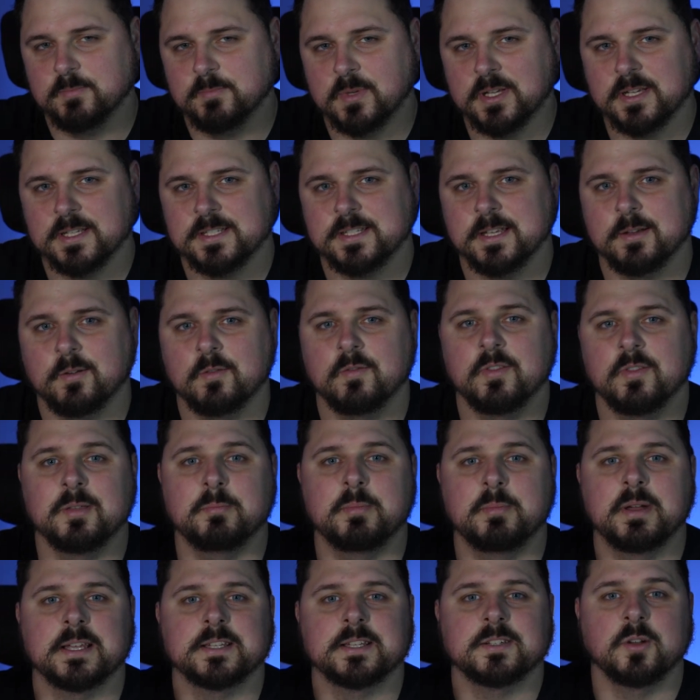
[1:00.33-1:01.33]
myself the
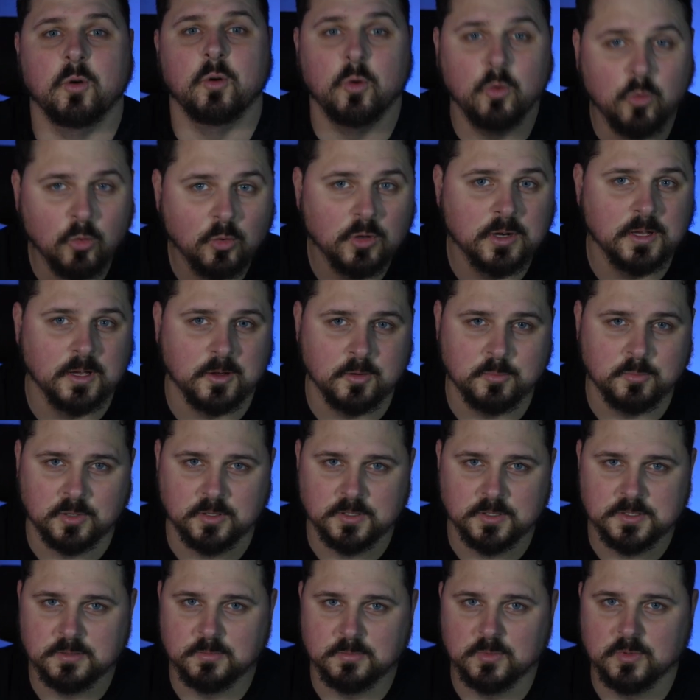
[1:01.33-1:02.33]
best audio
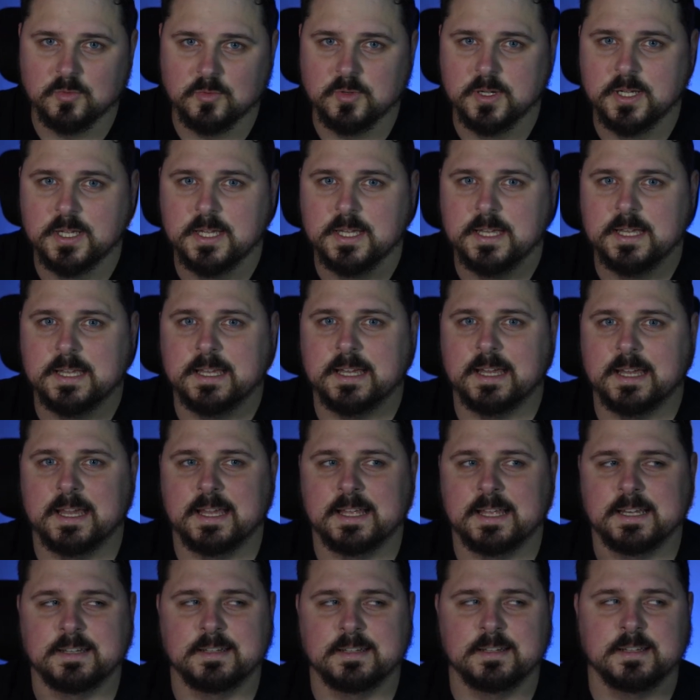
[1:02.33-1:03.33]
possible.
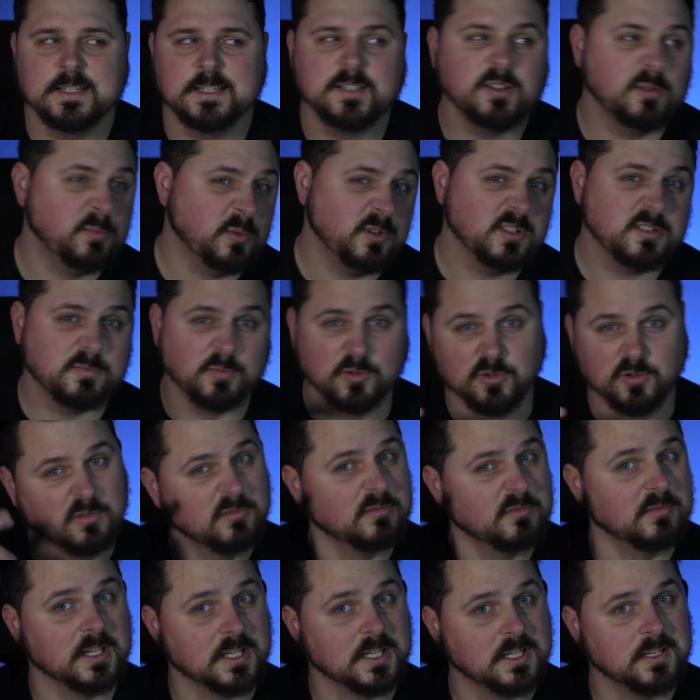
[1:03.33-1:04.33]
And it's not
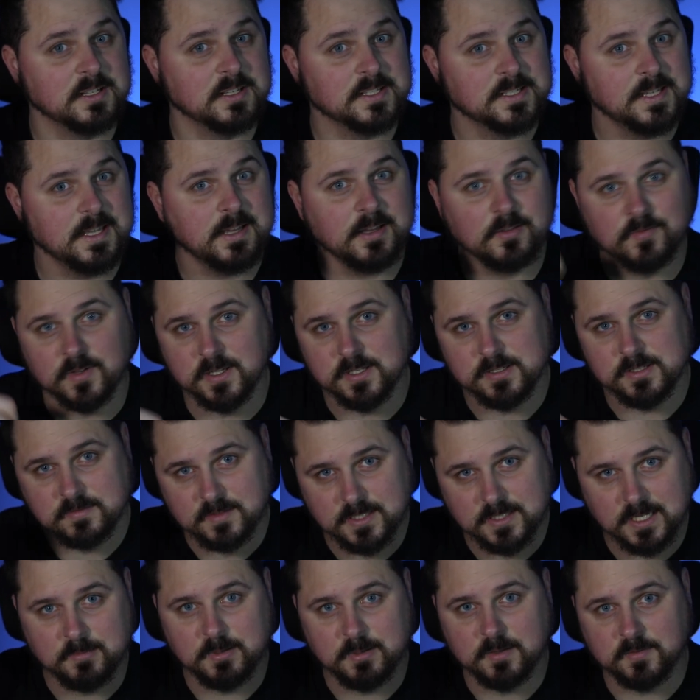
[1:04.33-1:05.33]
possible when you can't see out of it, so I have
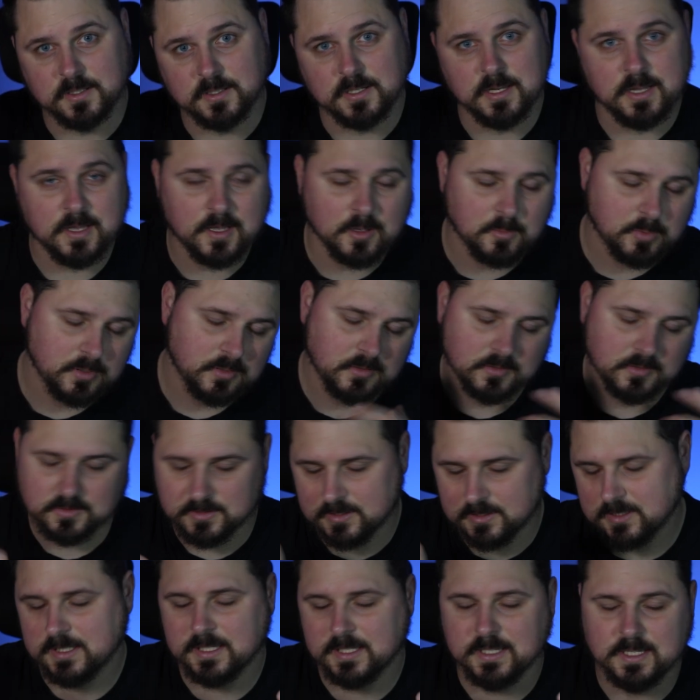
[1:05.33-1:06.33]
to keep lifting it up
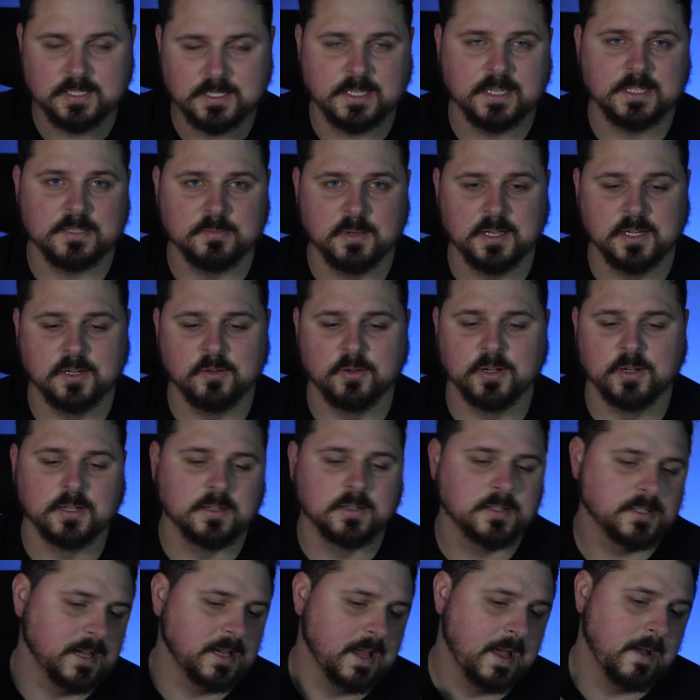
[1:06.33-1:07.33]
and it gets a bit annoying.
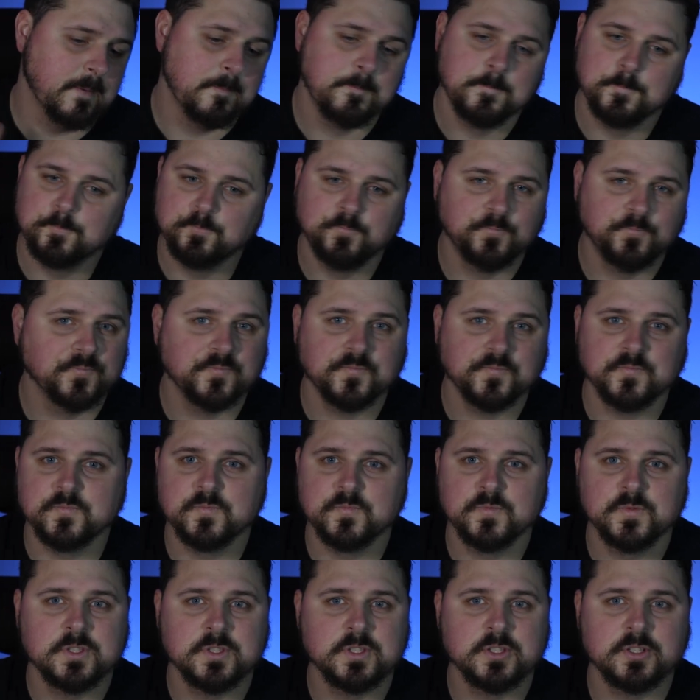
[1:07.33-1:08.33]
So yeah,
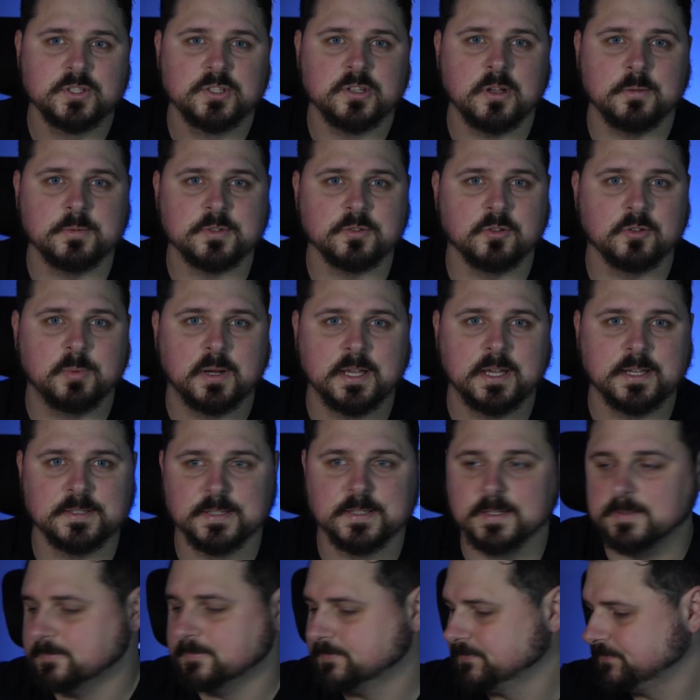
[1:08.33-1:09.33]
time to replace it.